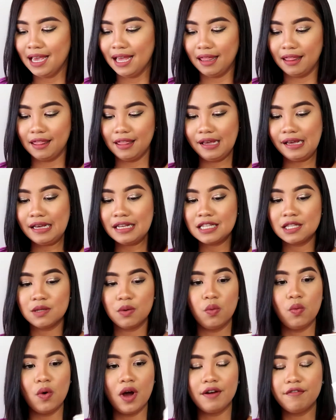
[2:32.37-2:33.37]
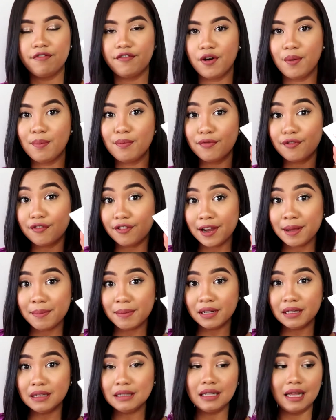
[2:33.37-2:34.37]
This one from
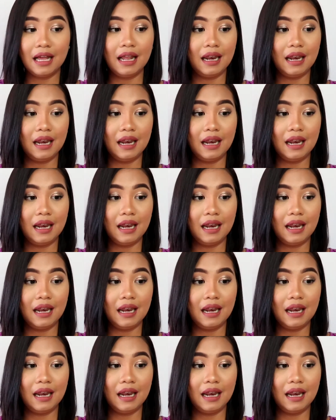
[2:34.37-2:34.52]
Rimmel,